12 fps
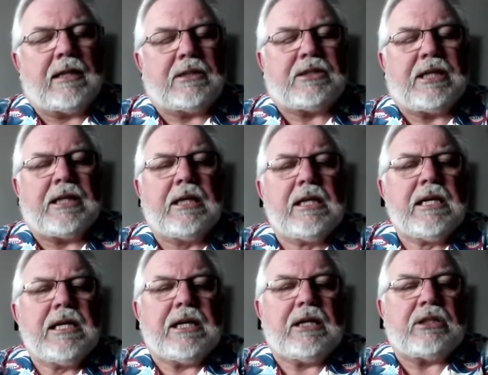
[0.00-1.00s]
Let's see.
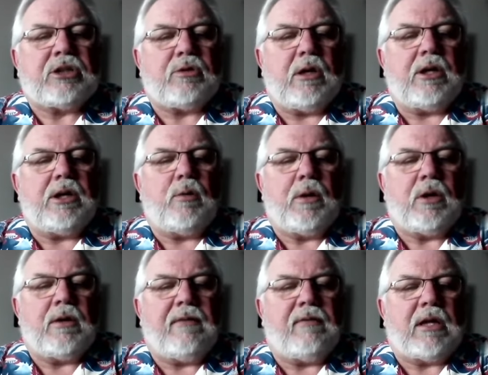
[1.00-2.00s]
In Australia, we don't
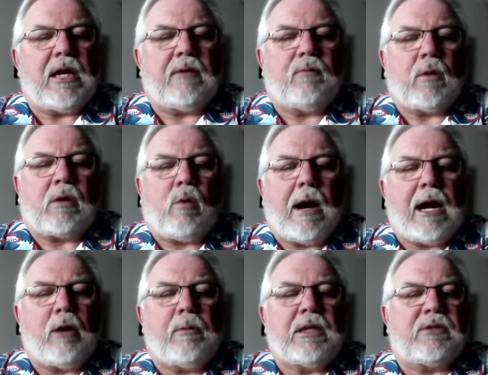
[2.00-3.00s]
have a lot of
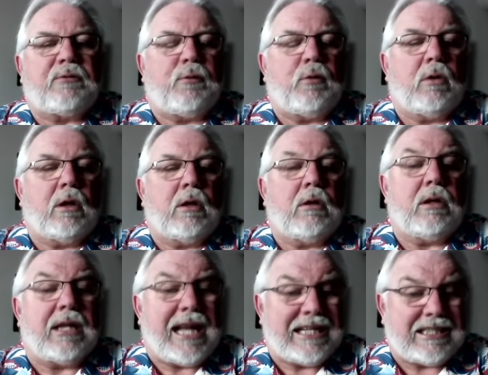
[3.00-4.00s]
requirements for
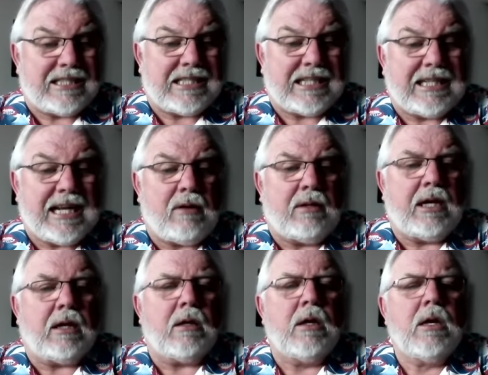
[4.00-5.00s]
licensing down
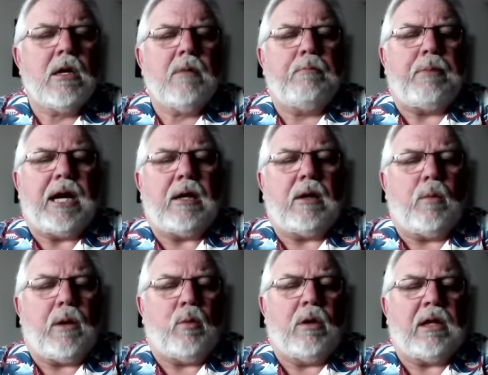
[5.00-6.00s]
there, but
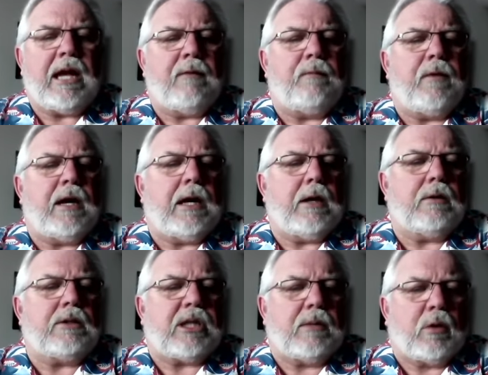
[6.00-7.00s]
we will have
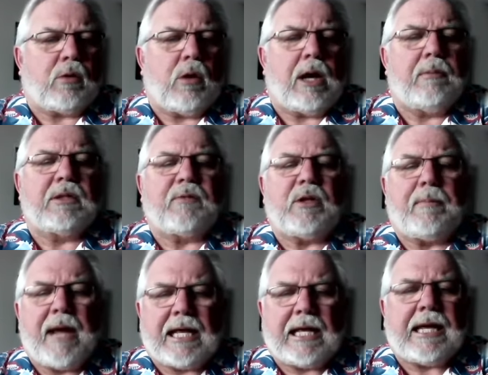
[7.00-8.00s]
some requirements for the
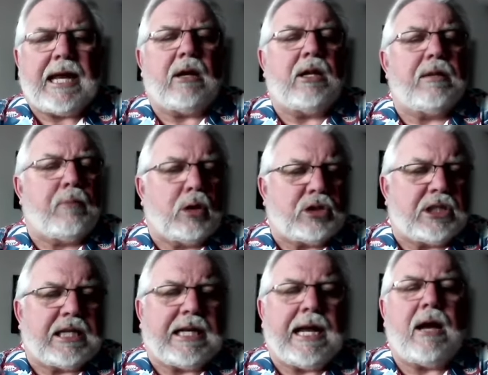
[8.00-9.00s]
bank account and the merchant
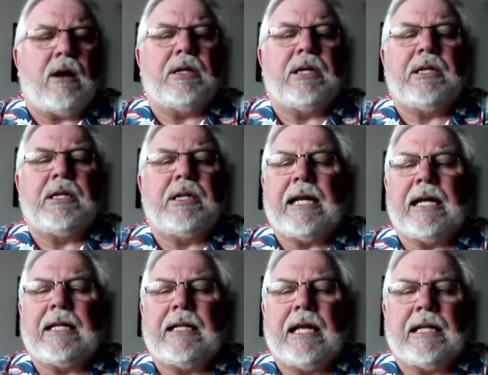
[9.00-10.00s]
account
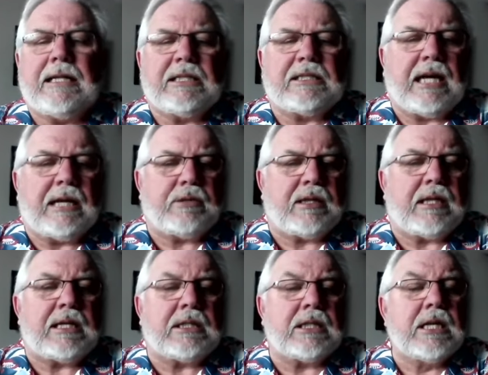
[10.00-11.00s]
and these types of
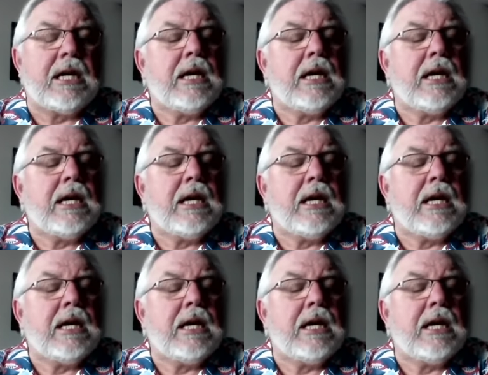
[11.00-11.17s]
things.